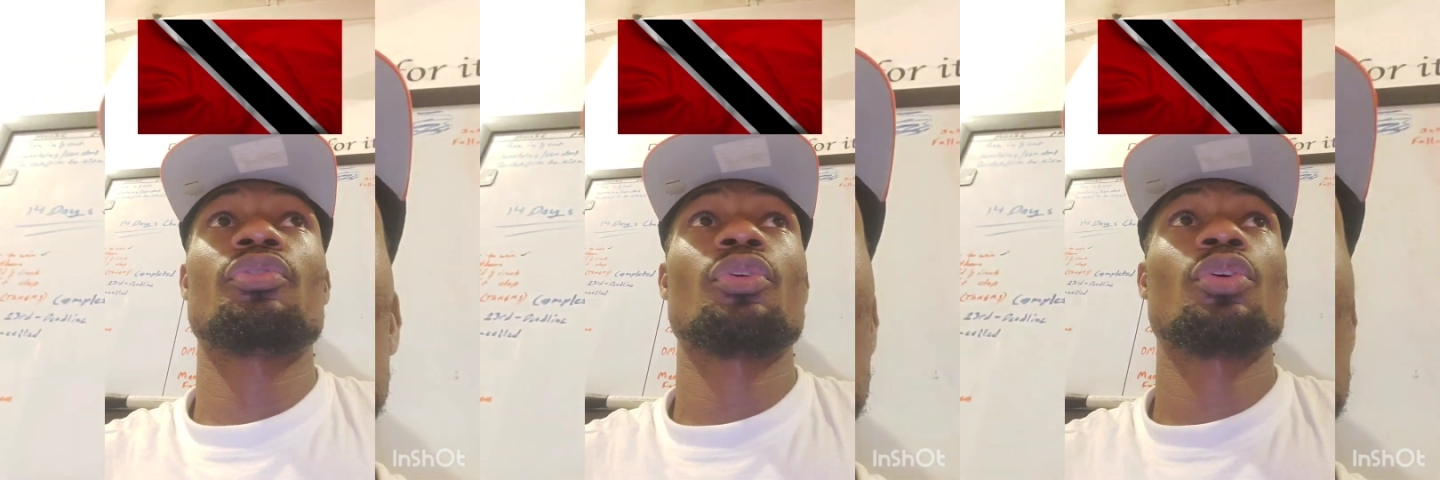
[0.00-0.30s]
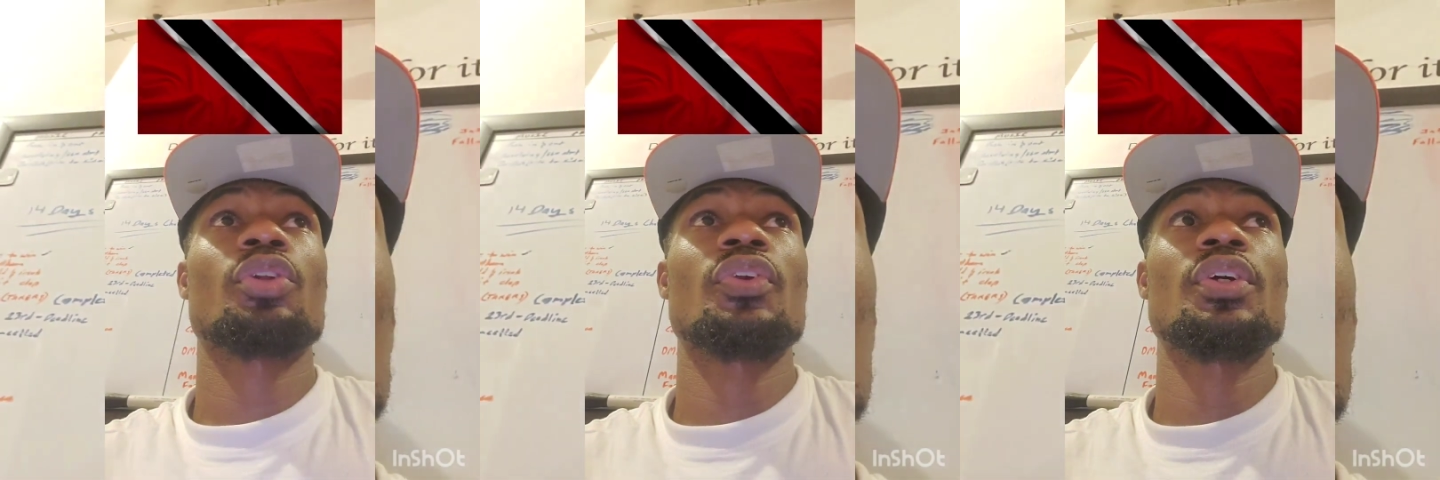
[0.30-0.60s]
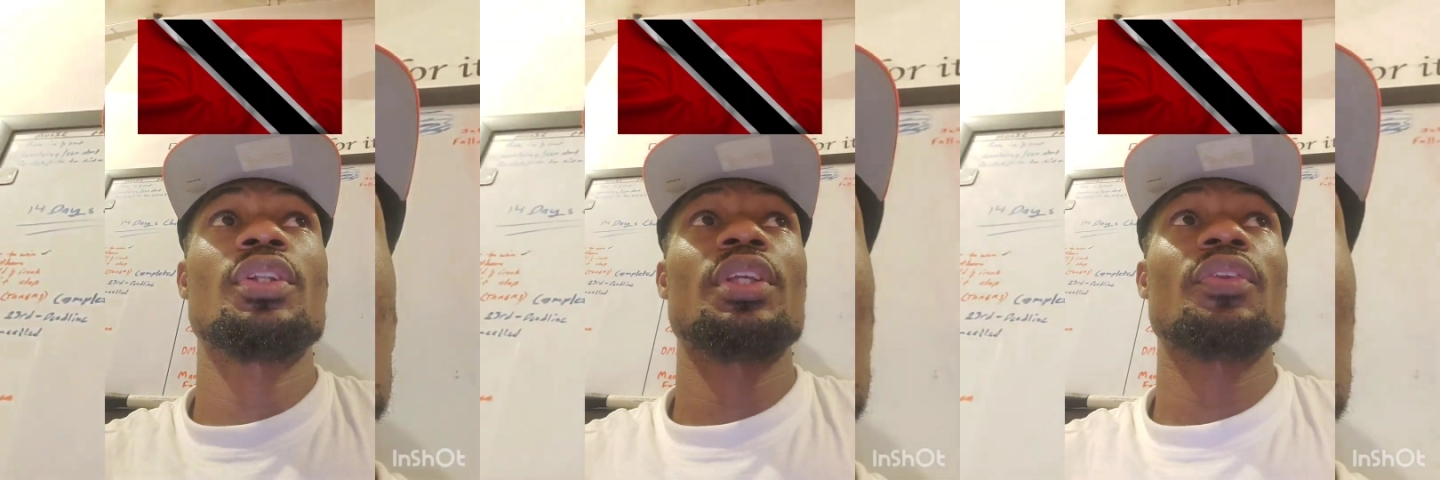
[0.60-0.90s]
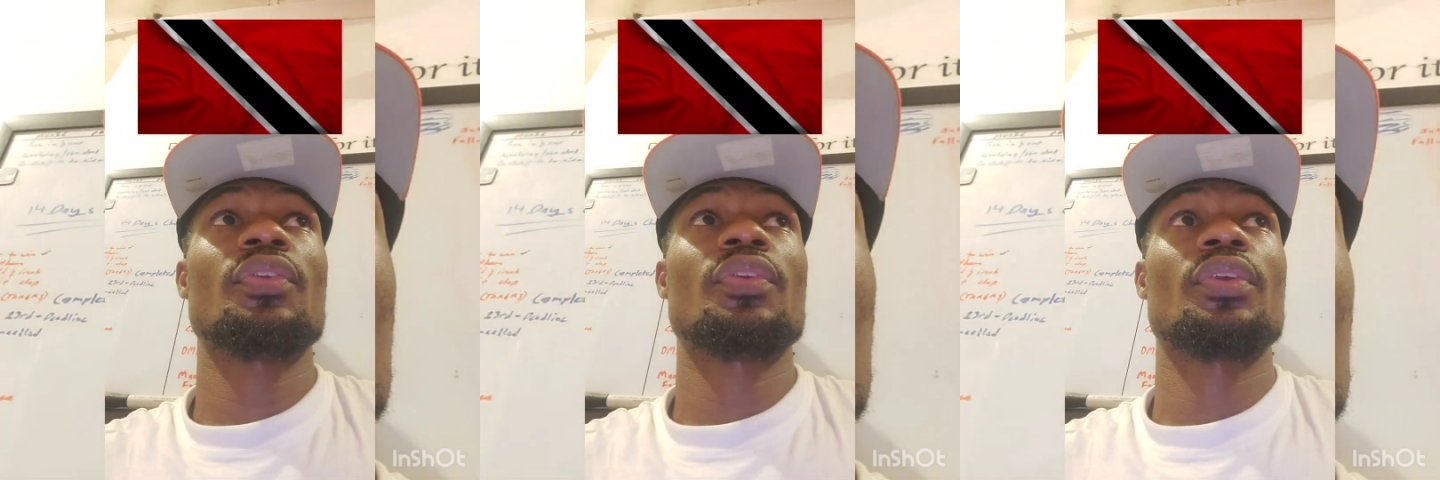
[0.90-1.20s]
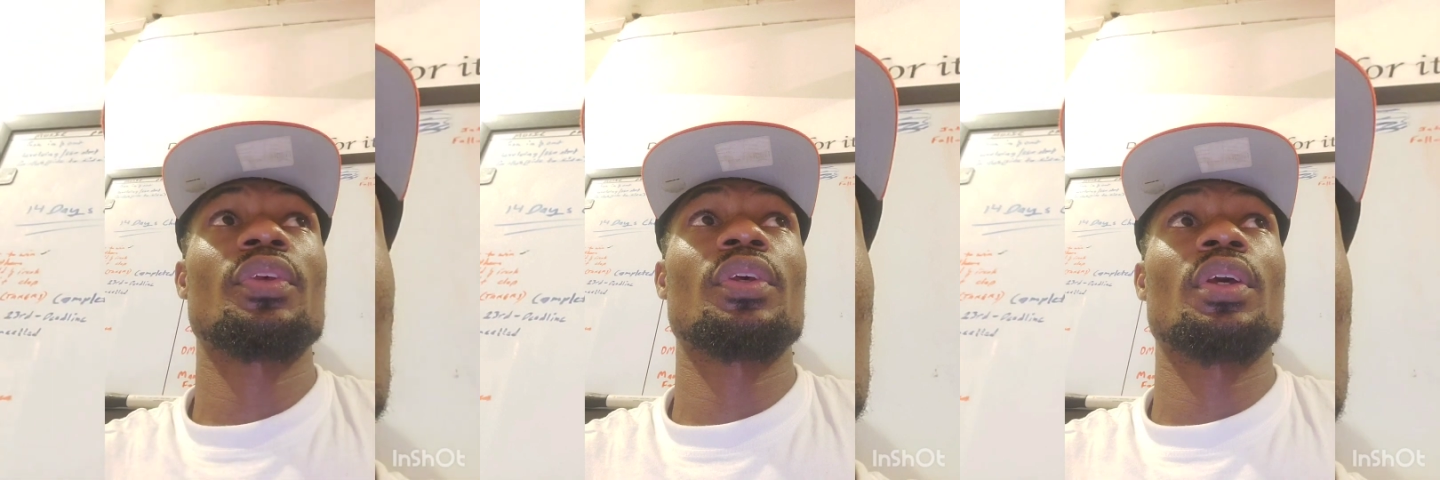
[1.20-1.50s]
4 Turnys
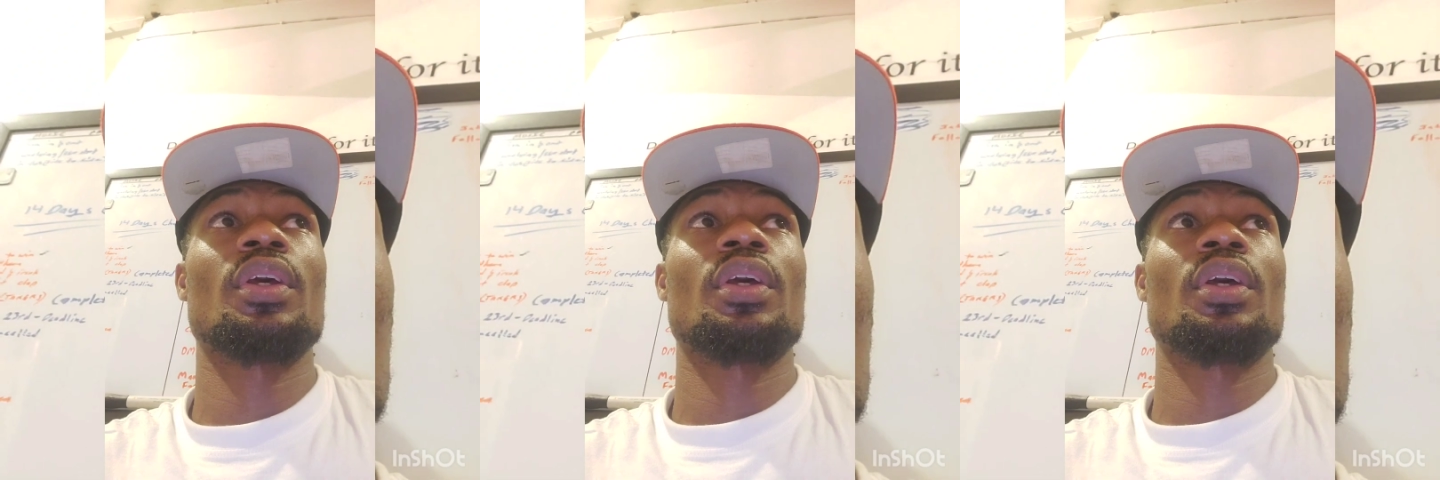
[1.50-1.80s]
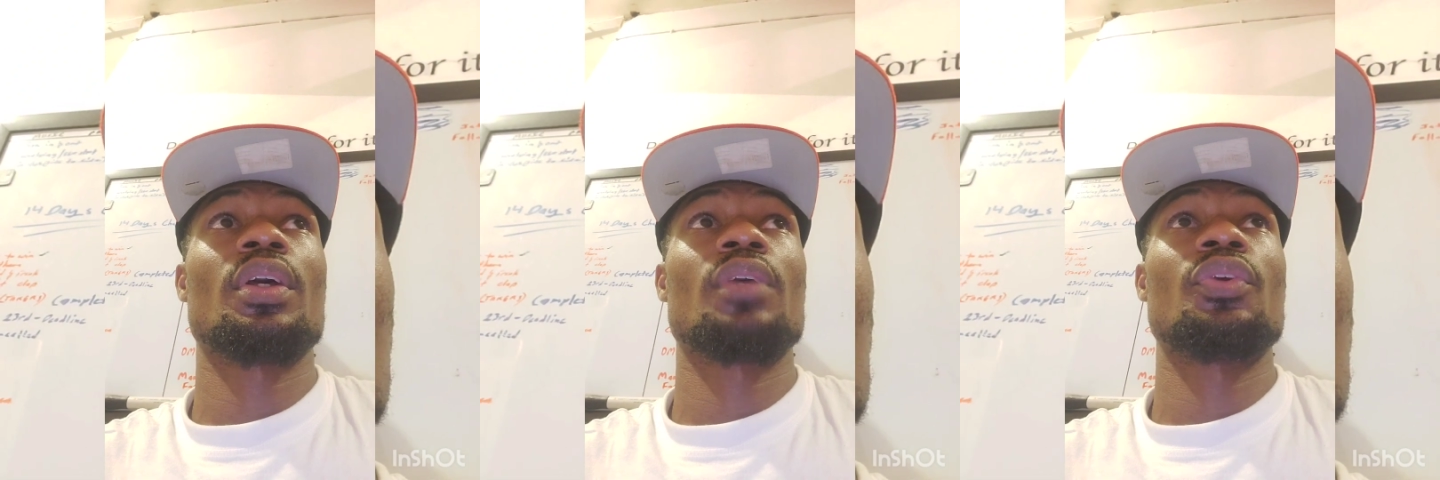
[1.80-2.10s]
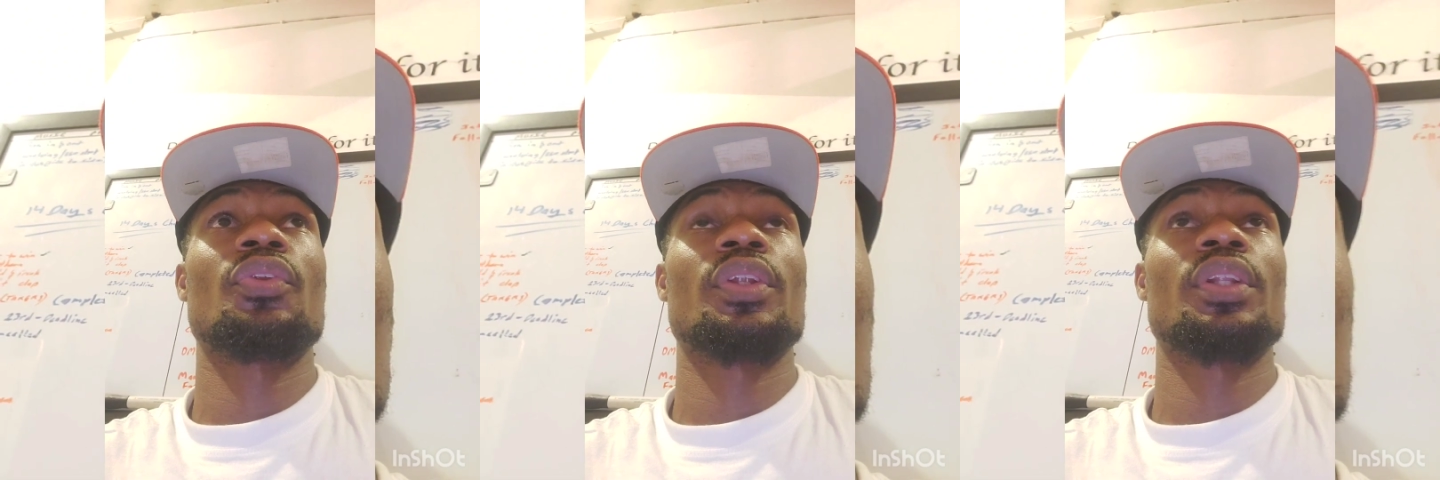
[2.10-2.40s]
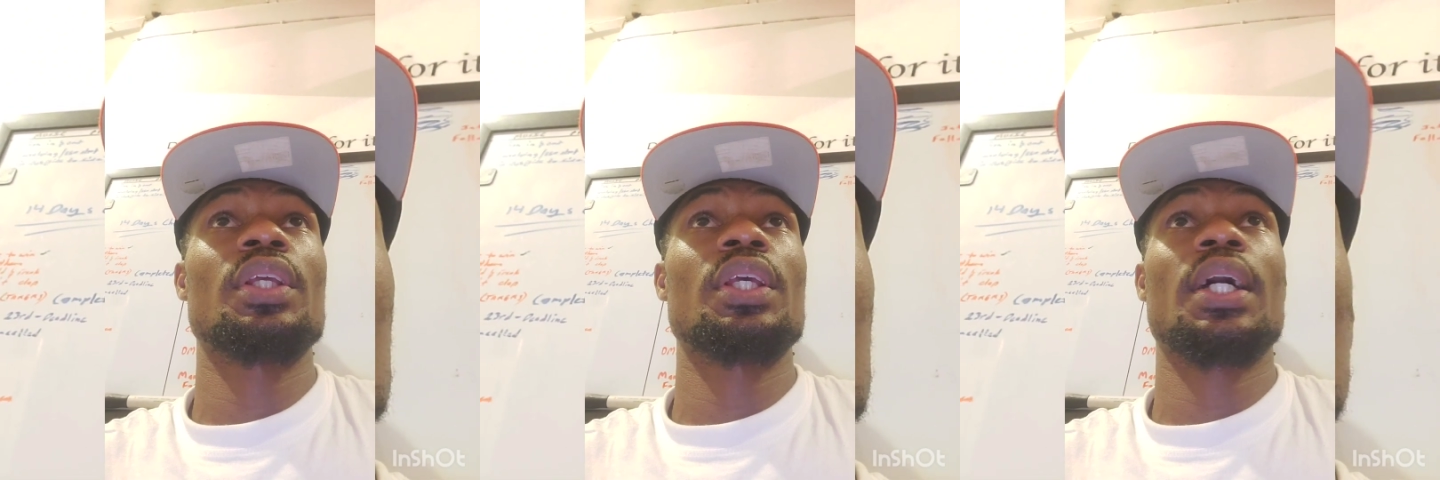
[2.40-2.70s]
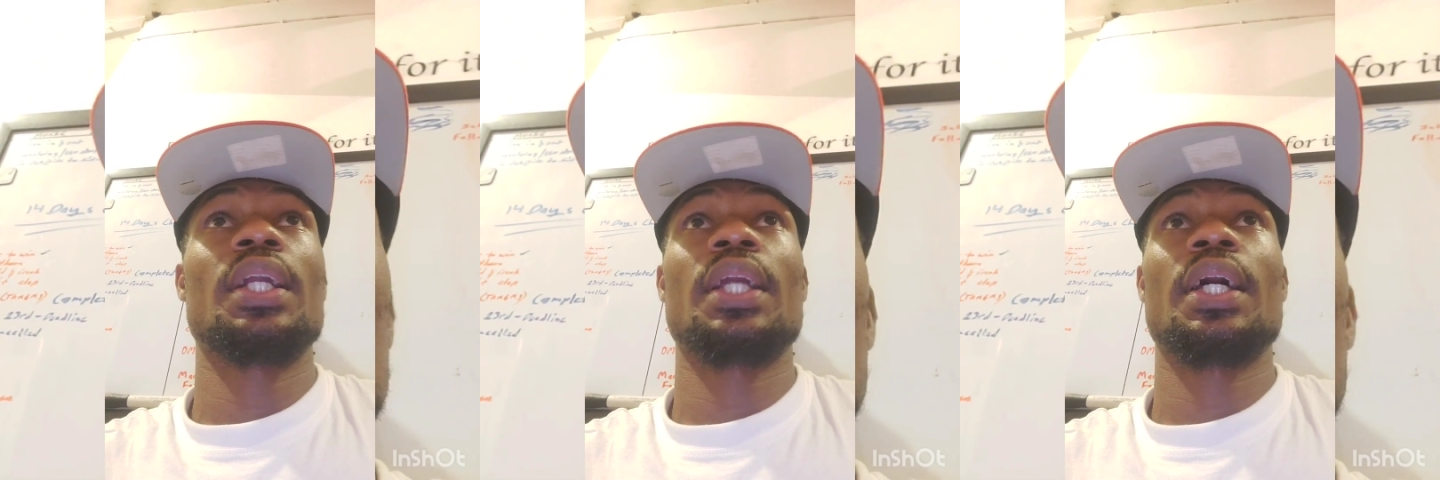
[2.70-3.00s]
recently
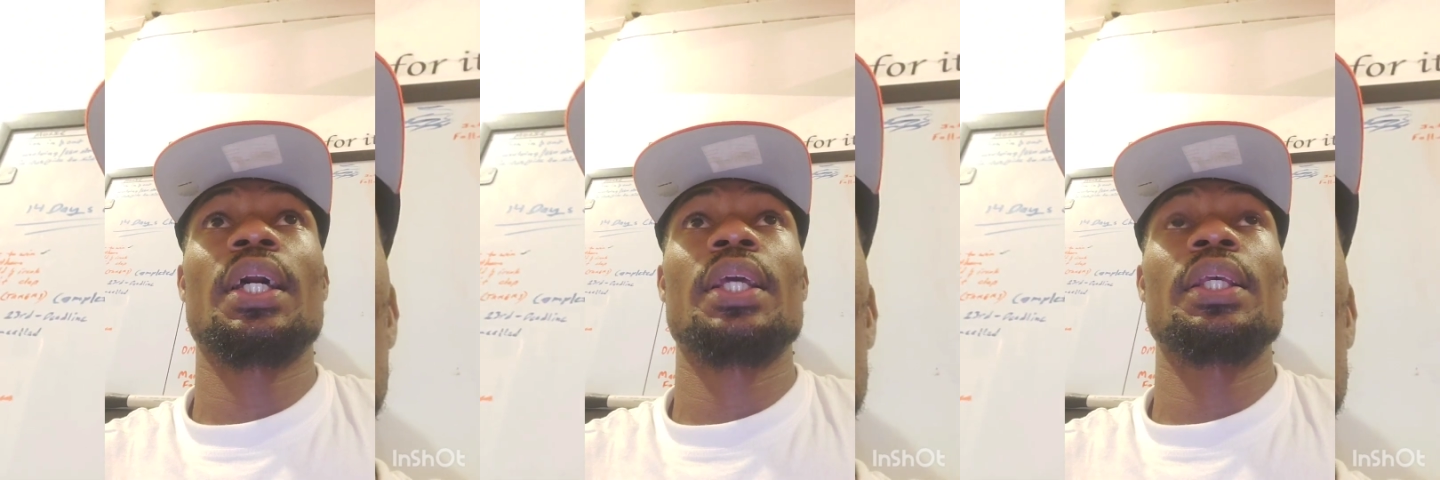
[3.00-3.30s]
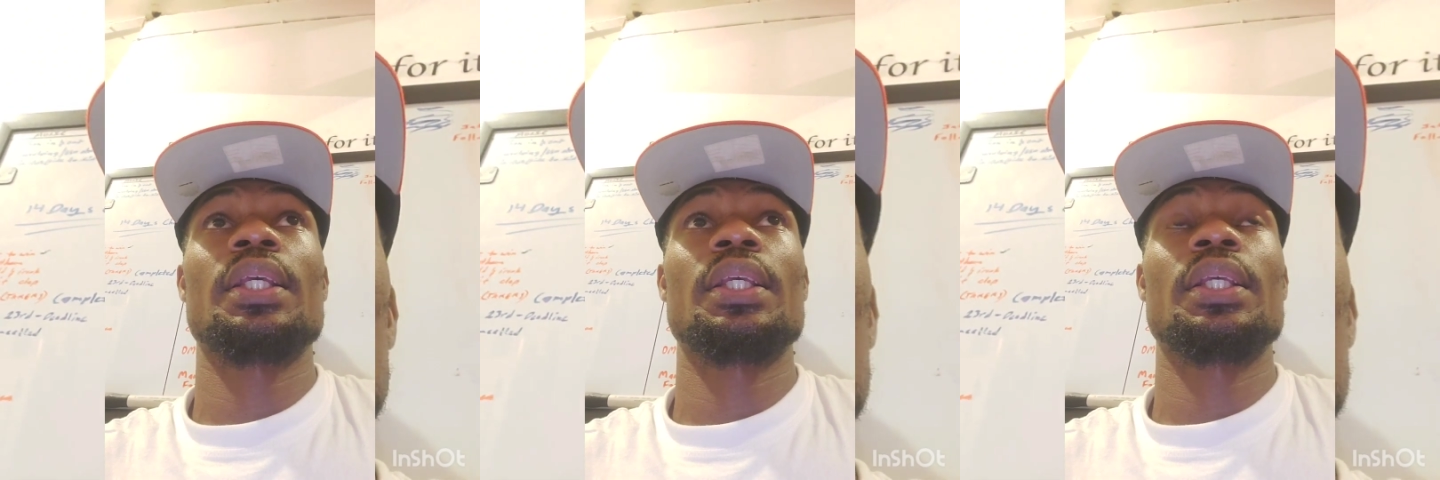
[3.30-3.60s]
and I